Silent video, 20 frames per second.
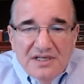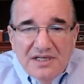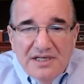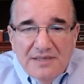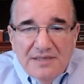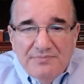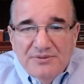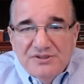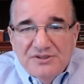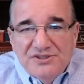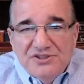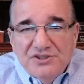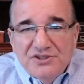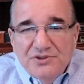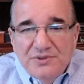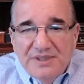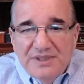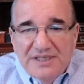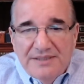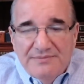
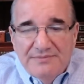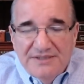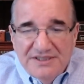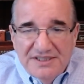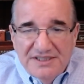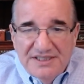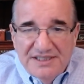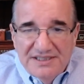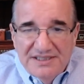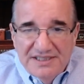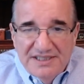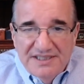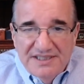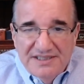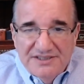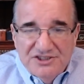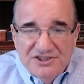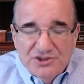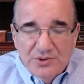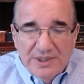pursue him
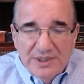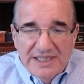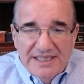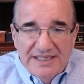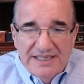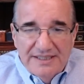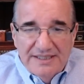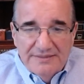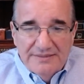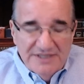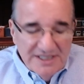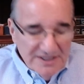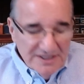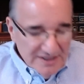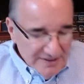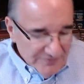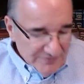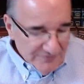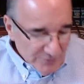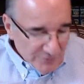and join him, and he'll
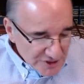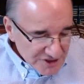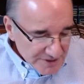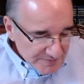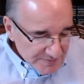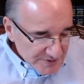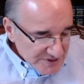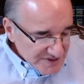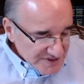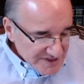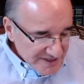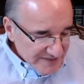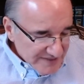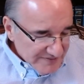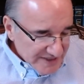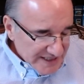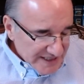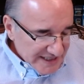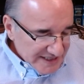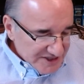have worshipers in
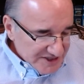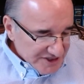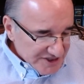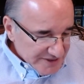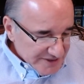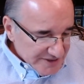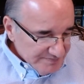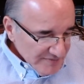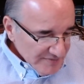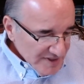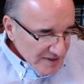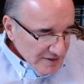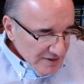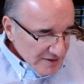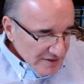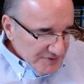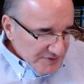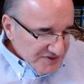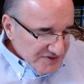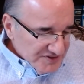every nation.
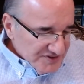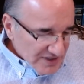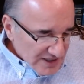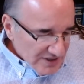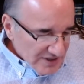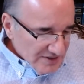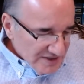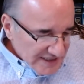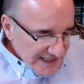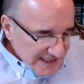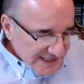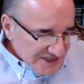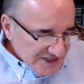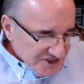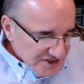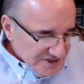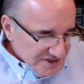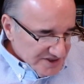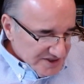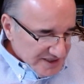But there are
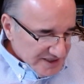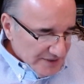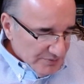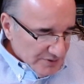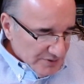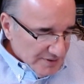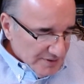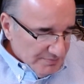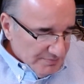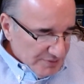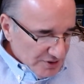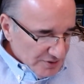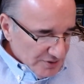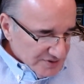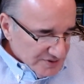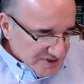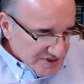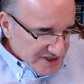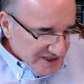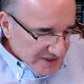nations that will
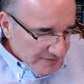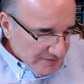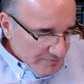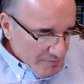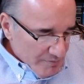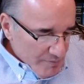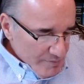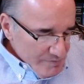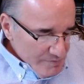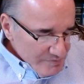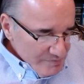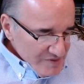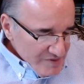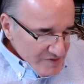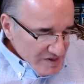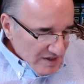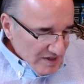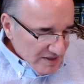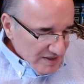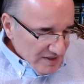oppose him.
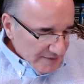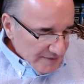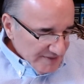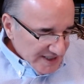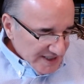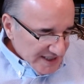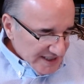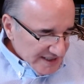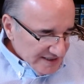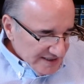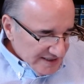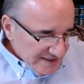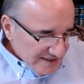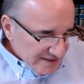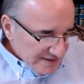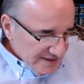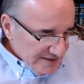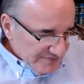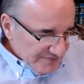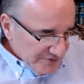And
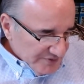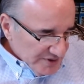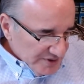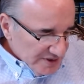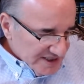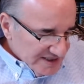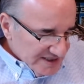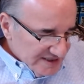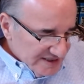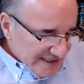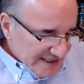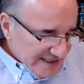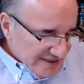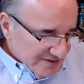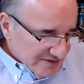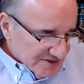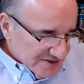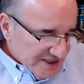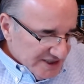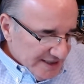if we look in
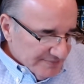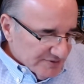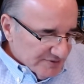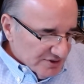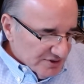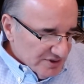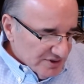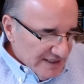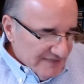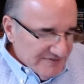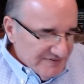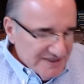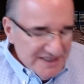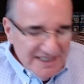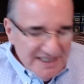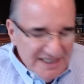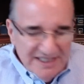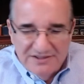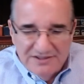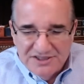Daniel chapter 11,
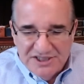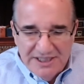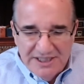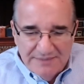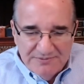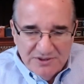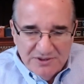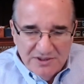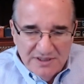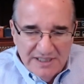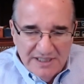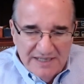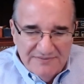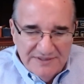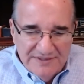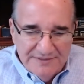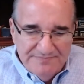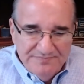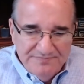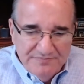Daniel chapter
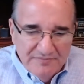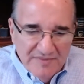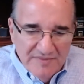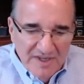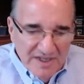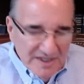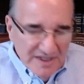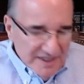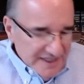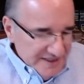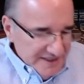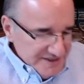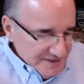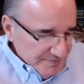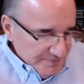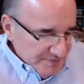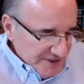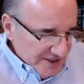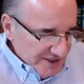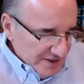11 has a
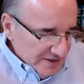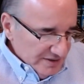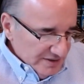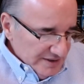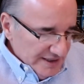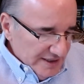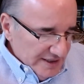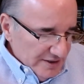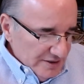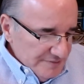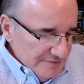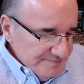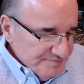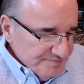parallel